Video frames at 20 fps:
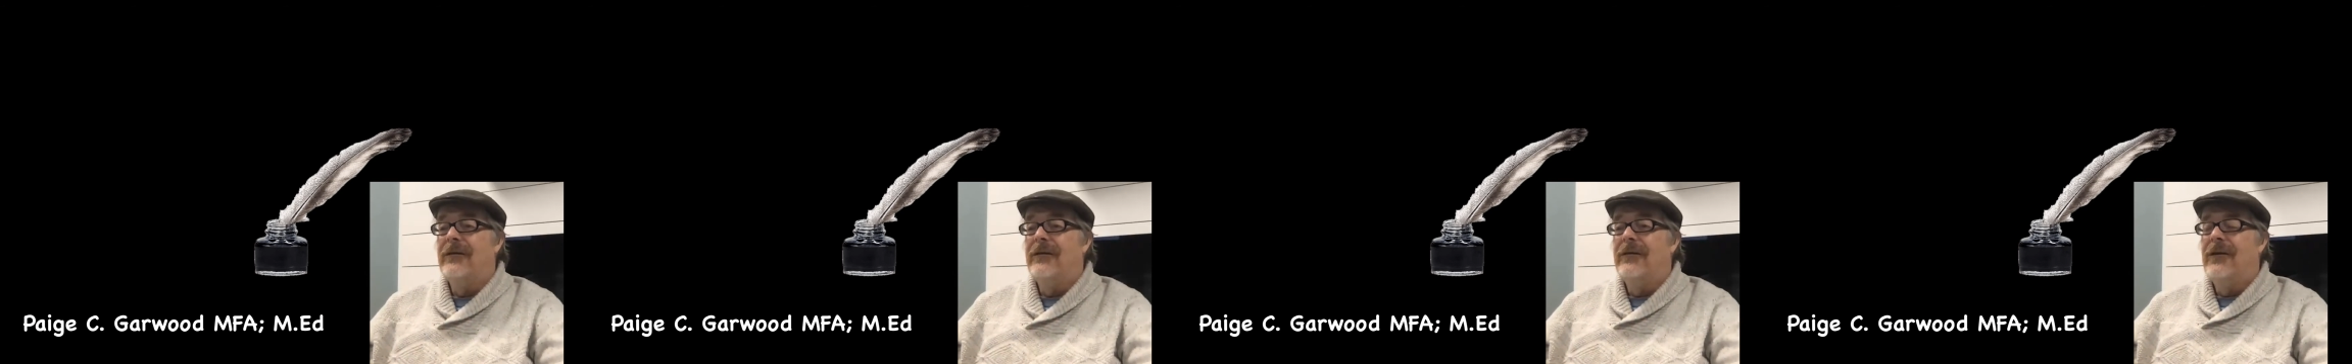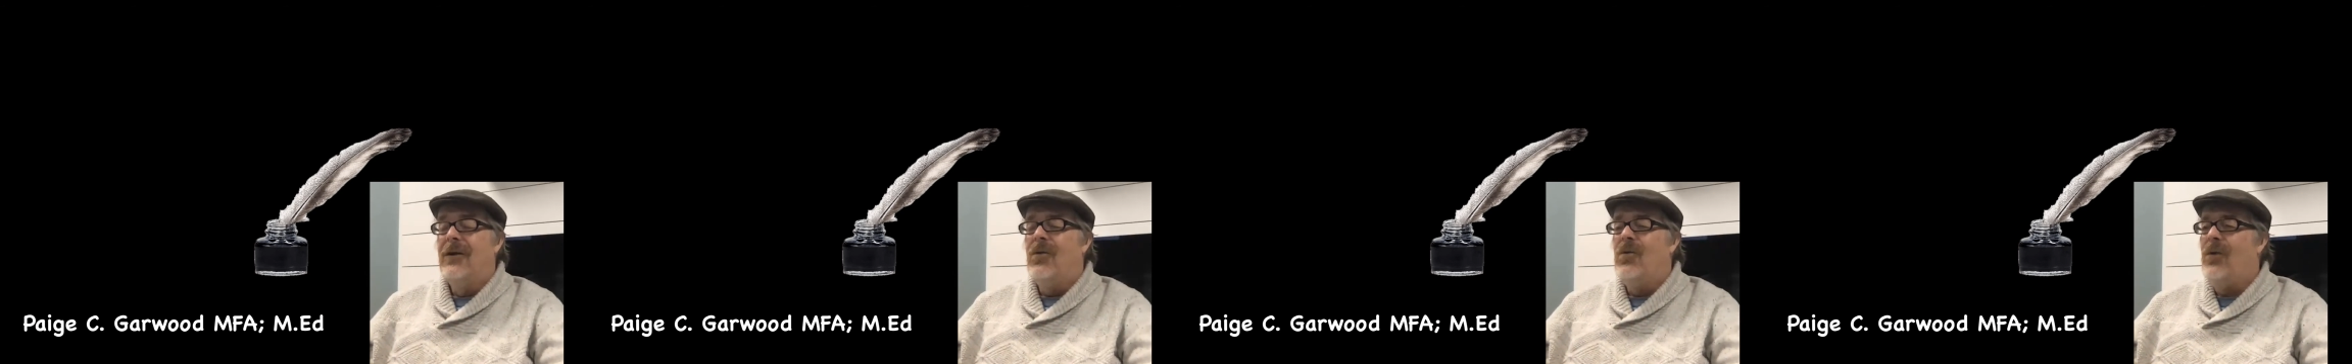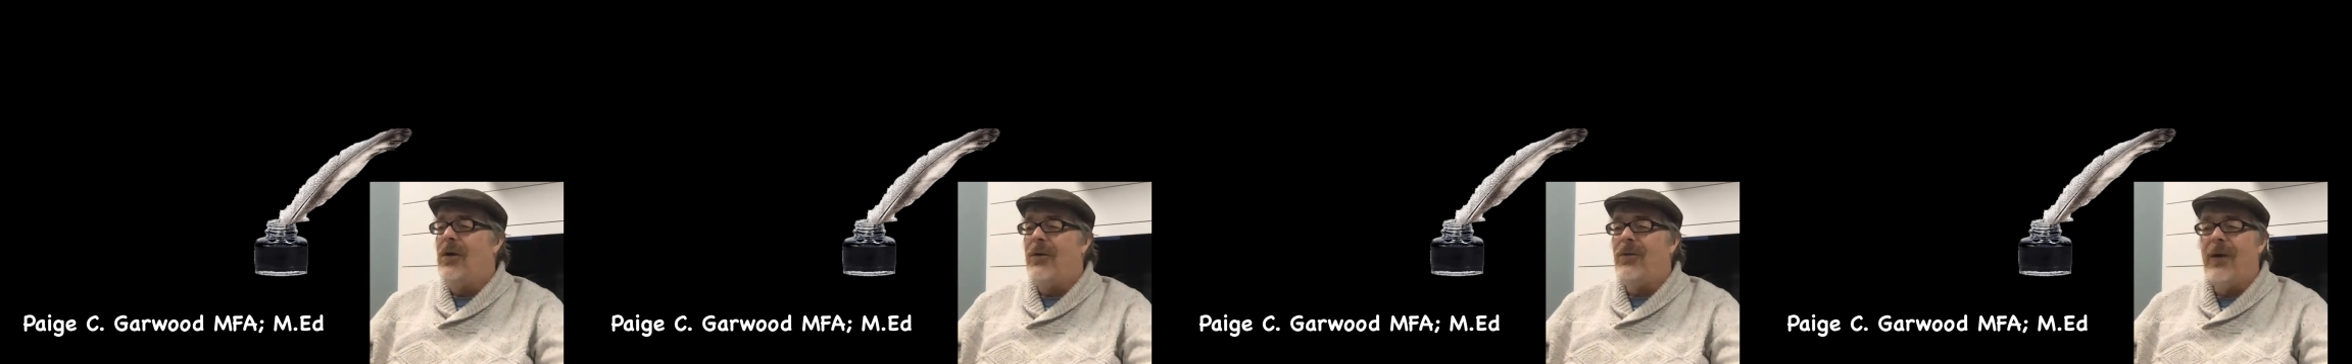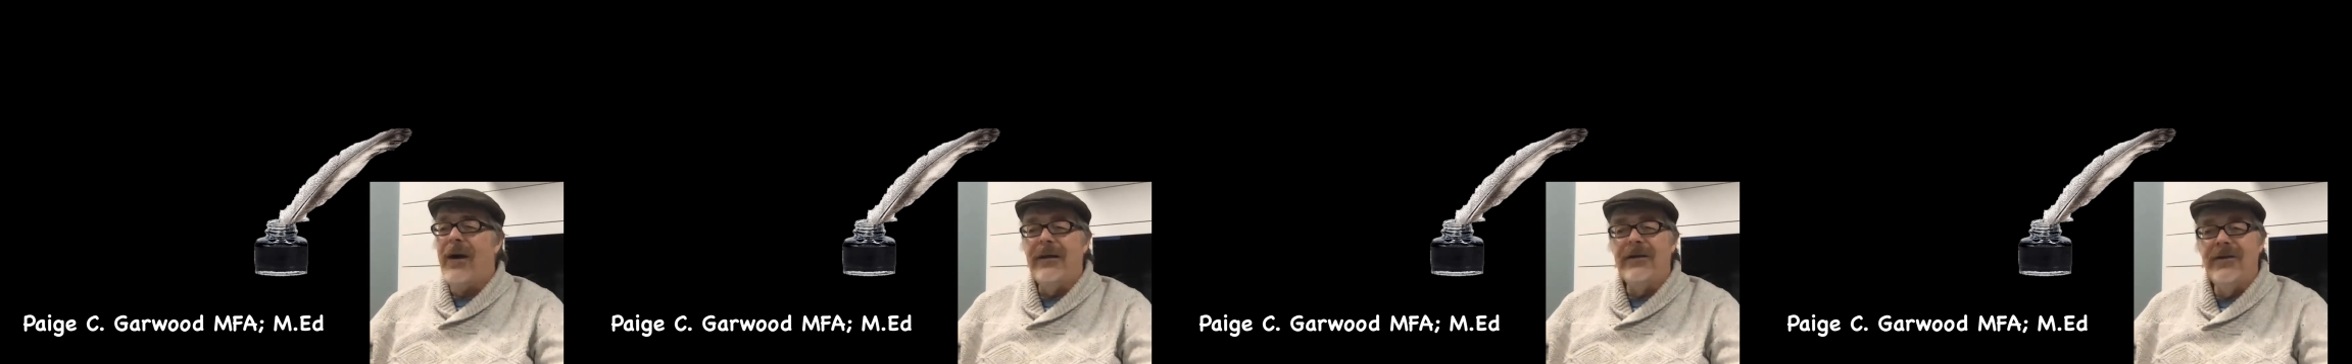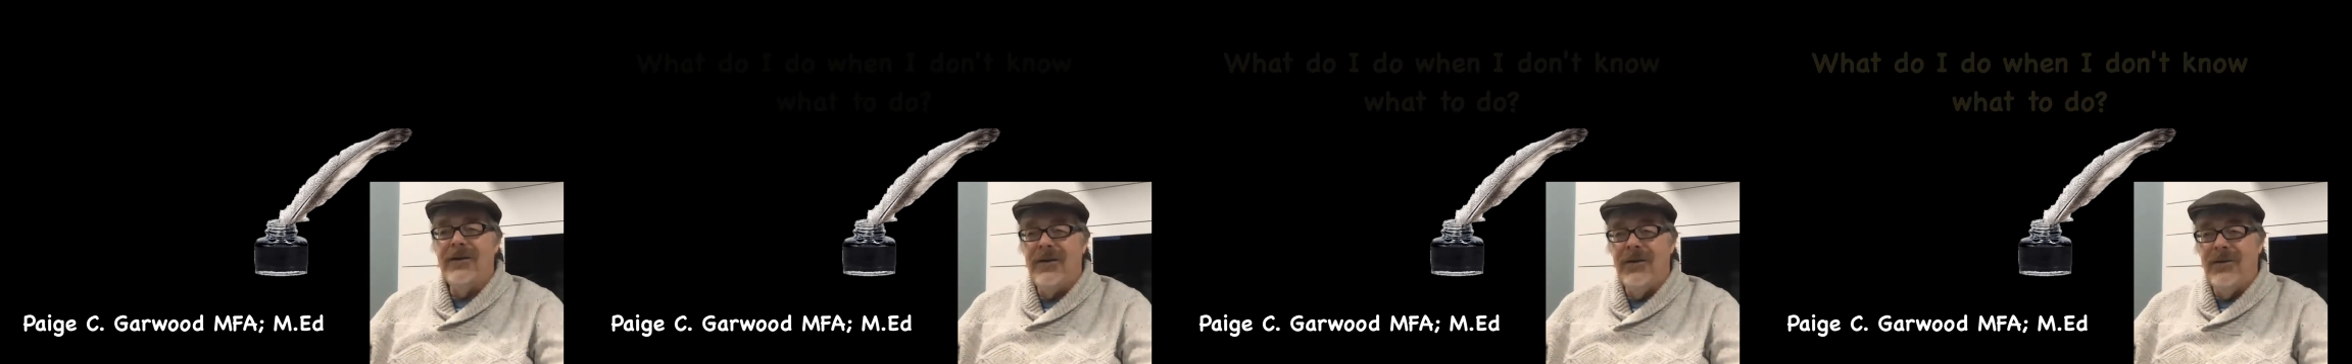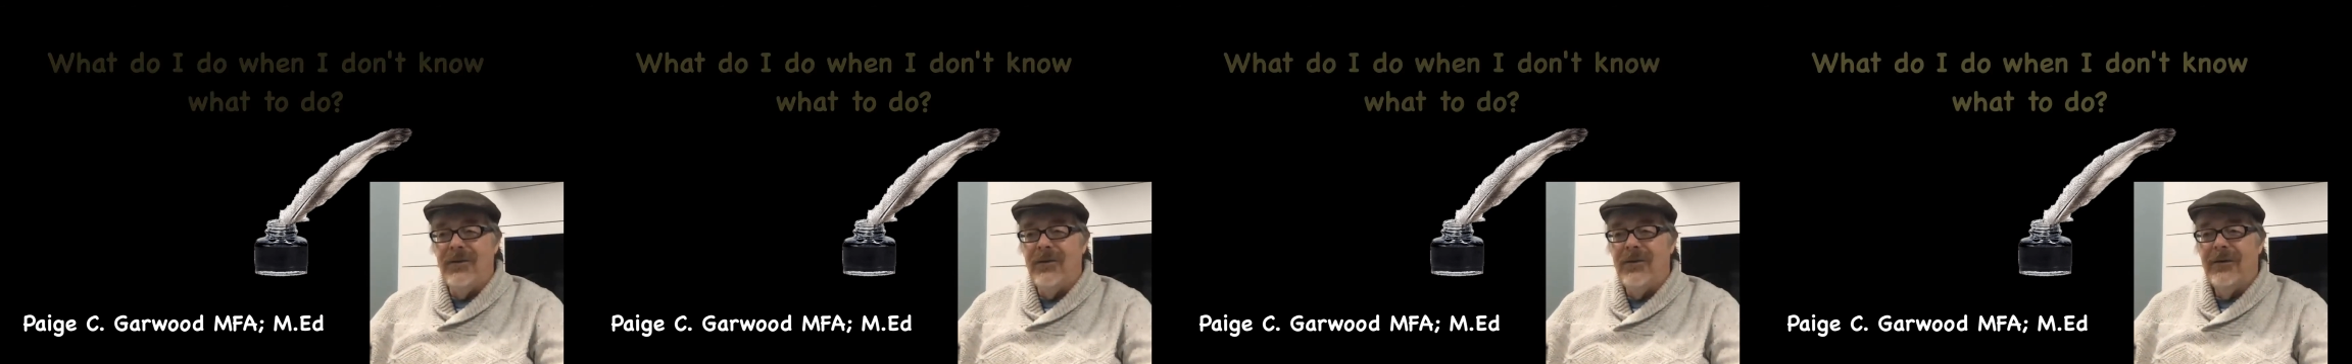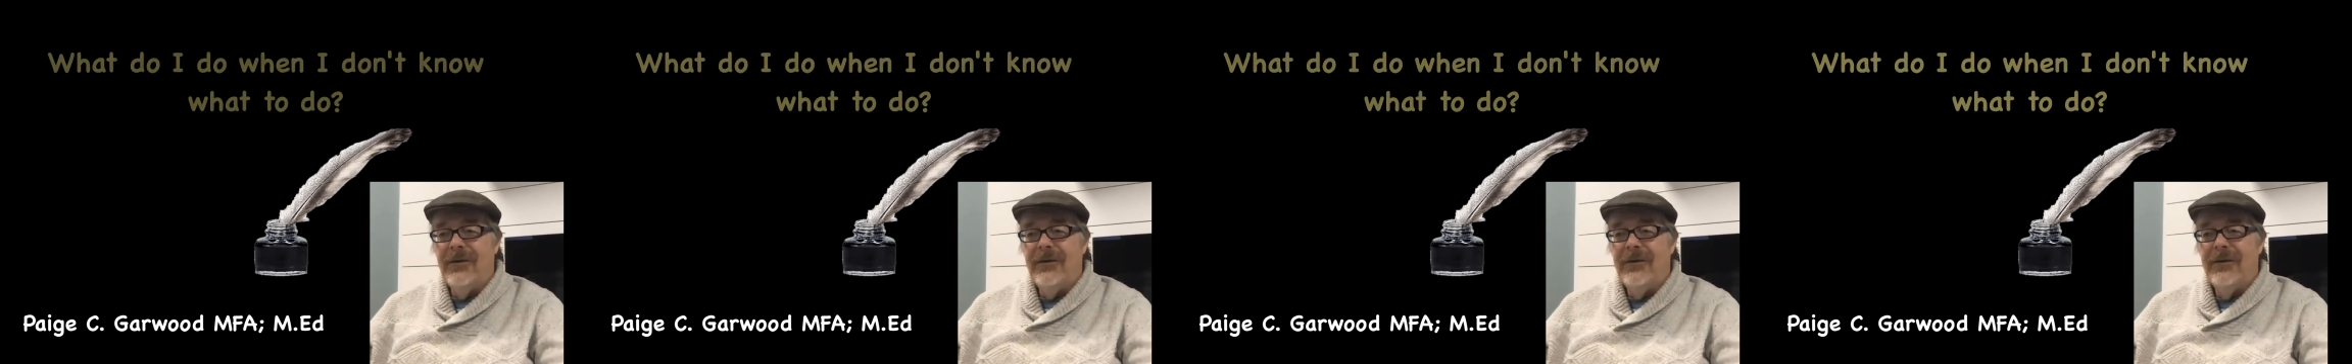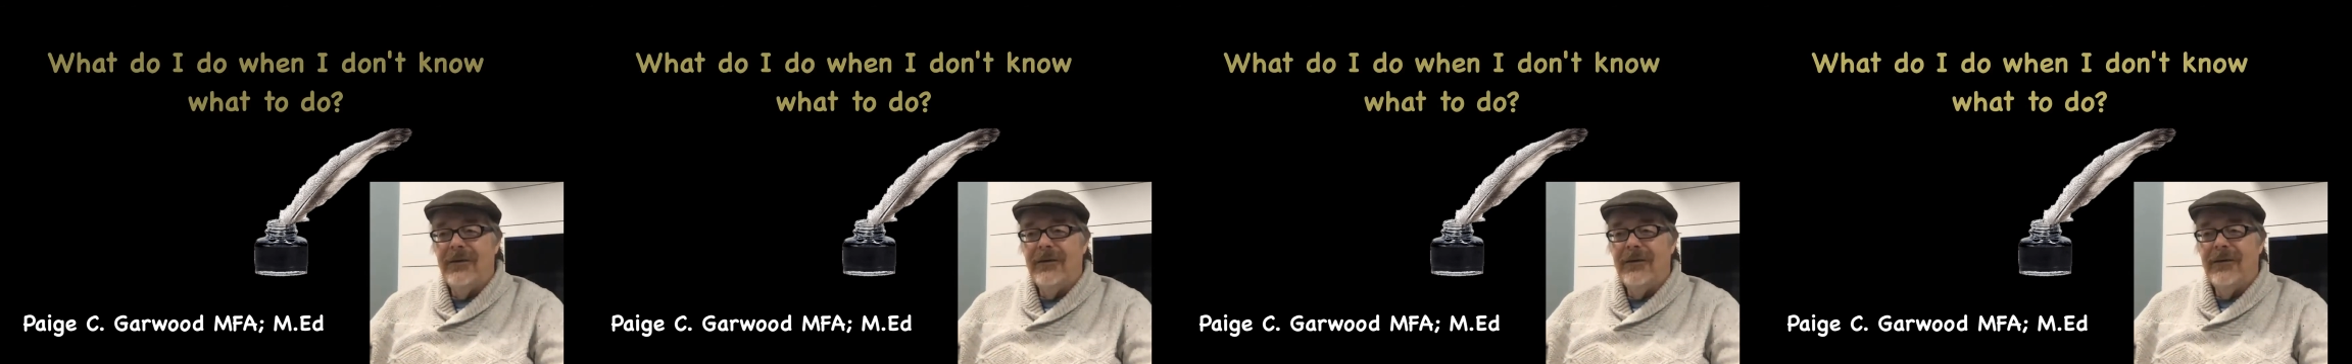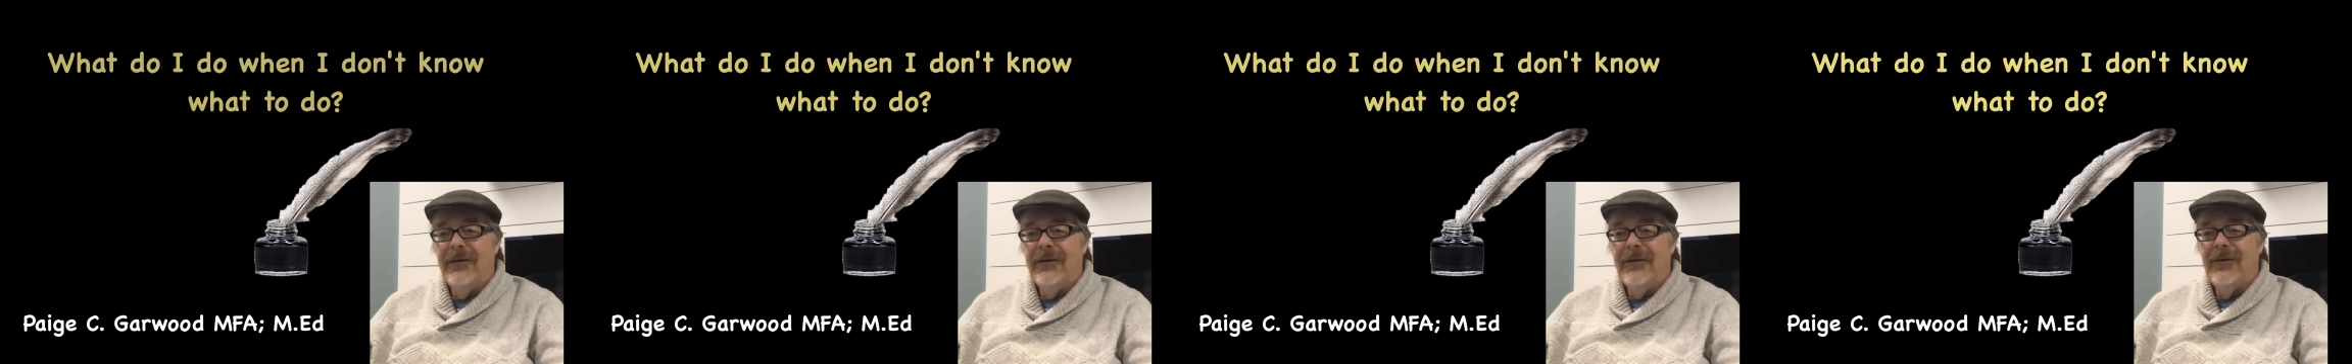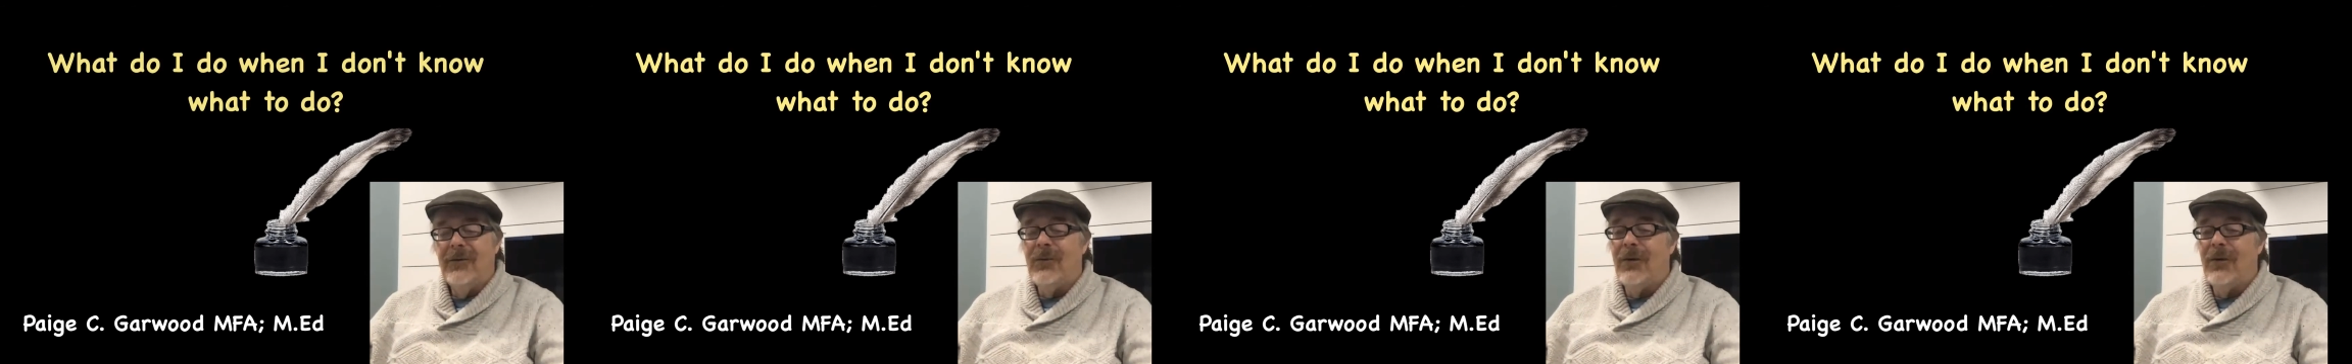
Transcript: What do I do when